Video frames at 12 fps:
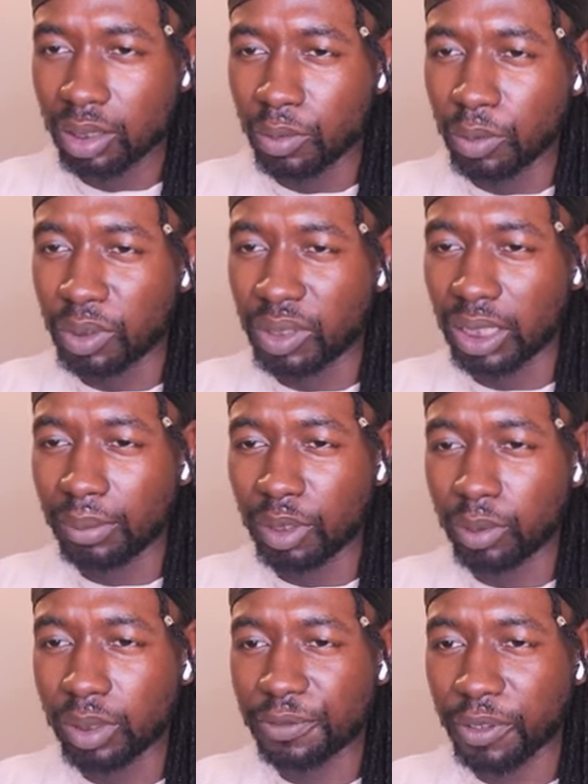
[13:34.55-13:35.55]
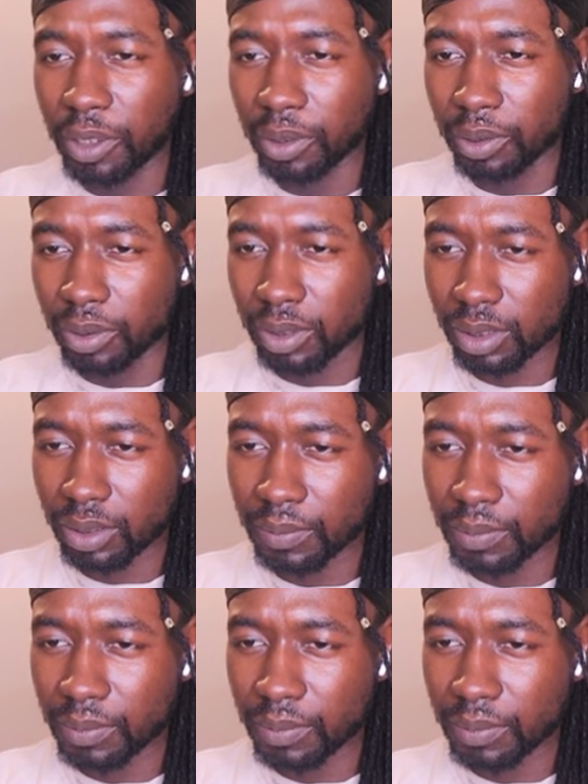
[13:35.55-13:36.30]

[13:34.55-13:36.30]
we'll deem you as foes.